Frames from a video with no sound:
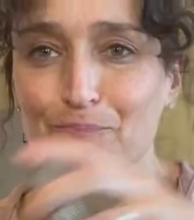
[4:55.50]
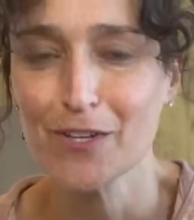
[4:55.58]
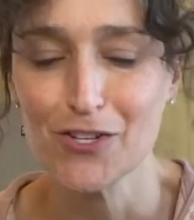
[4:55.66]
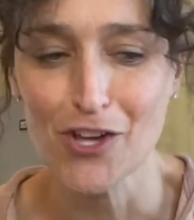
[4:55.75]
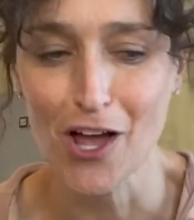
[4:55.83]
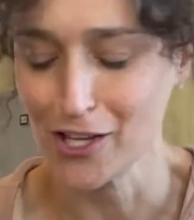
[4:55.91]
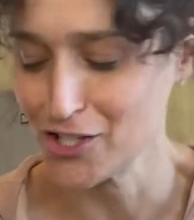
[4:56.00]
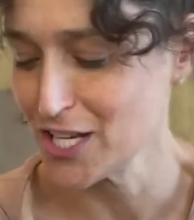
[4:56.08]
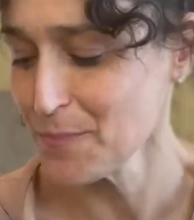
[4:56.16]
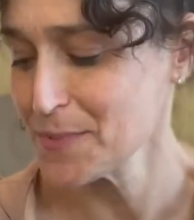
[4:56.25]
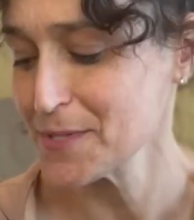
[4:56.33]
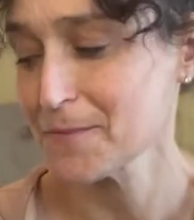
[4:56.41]
Chocolate
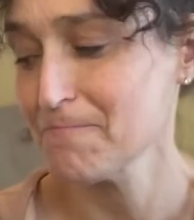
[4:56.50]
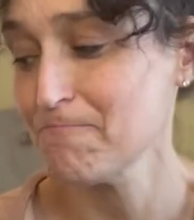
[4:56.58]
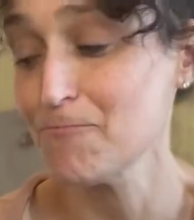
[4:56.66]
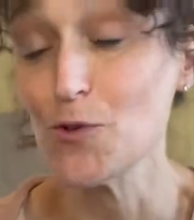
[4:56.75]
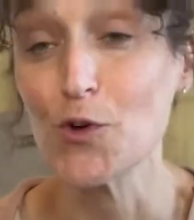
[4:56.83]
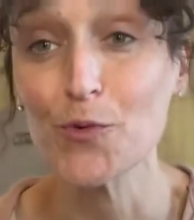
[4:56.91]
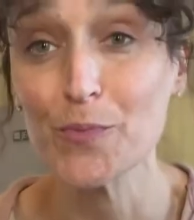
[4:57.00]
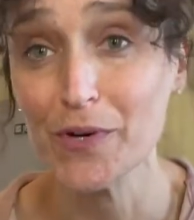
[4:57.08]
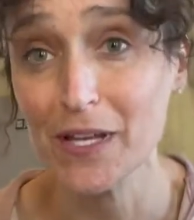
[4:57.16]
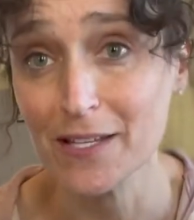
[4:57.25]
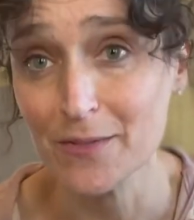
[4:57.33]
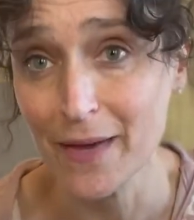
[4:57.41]
chips. You can put
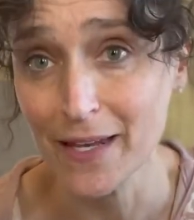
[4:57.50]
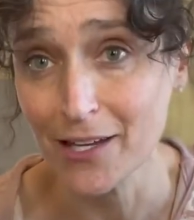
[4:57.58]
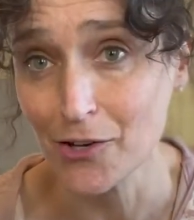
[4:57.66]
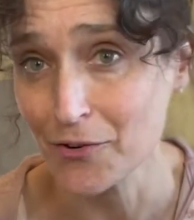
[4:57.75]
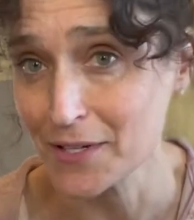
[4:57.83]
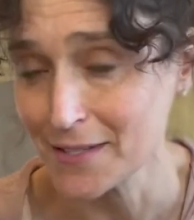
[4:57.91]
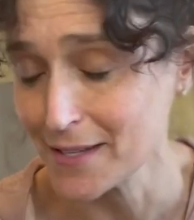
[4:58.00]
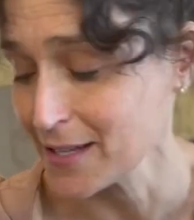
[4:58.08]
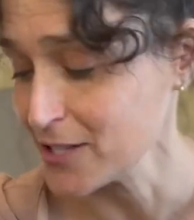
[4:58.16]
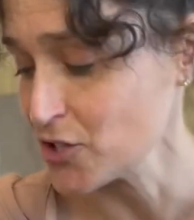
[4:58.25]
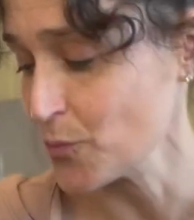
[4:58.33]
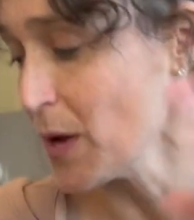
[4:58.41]
as many or as little
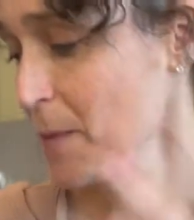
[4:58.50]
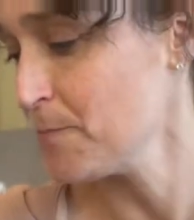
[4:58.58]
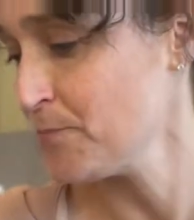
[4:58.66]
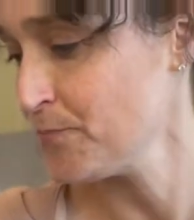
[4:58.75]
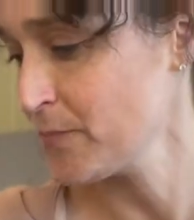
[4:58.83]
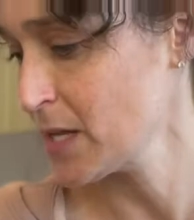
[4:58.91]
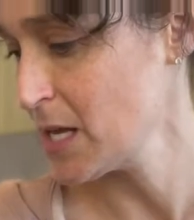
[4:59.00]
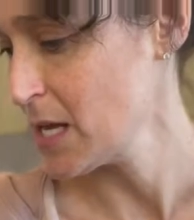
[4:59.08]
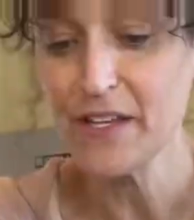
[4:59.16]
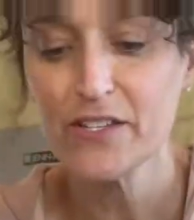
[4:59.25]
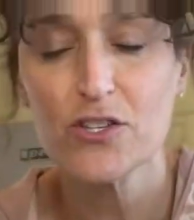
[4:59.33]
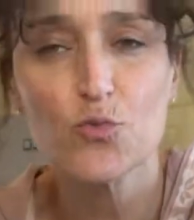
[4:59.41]
as you want.
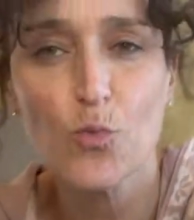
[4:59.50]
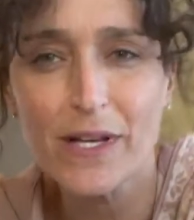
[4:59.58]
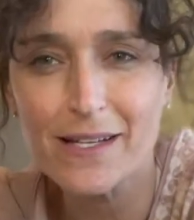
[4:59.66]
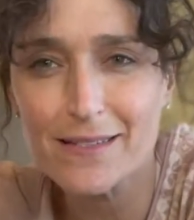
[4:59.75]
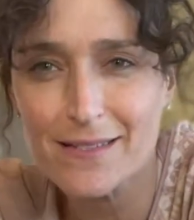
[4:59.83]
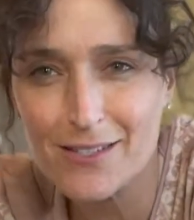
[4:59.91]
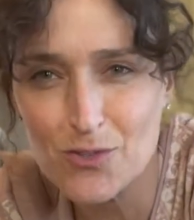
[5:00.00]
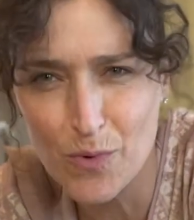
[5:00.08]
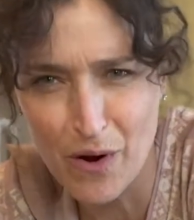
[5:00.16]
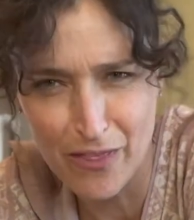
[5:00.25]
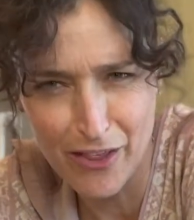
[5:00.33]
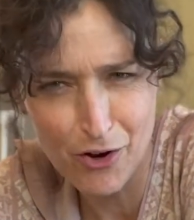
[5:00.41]
This is one instance
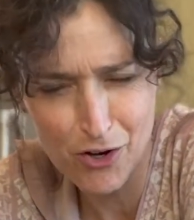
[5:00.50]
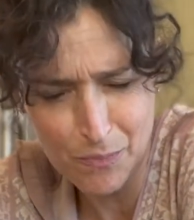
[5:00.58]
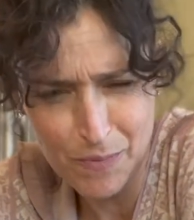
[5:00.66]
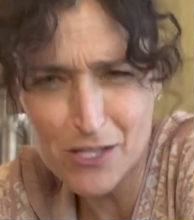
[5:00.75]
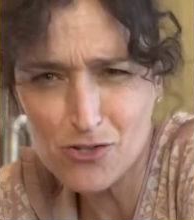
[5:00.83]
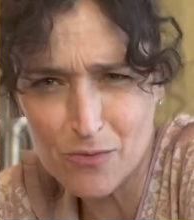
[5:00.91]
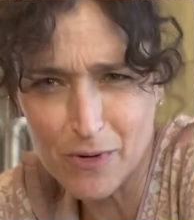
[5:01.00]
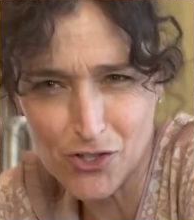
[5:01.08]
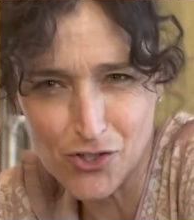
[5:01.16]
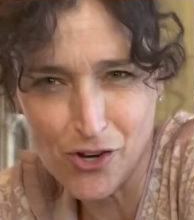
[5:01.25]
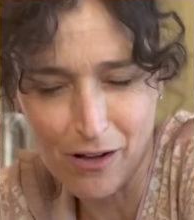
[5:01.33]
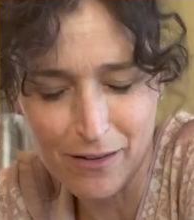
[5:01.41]
where there could be too much
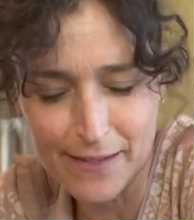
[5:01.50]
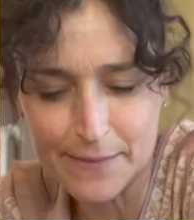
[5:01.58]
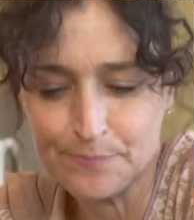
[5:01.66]
chocolate.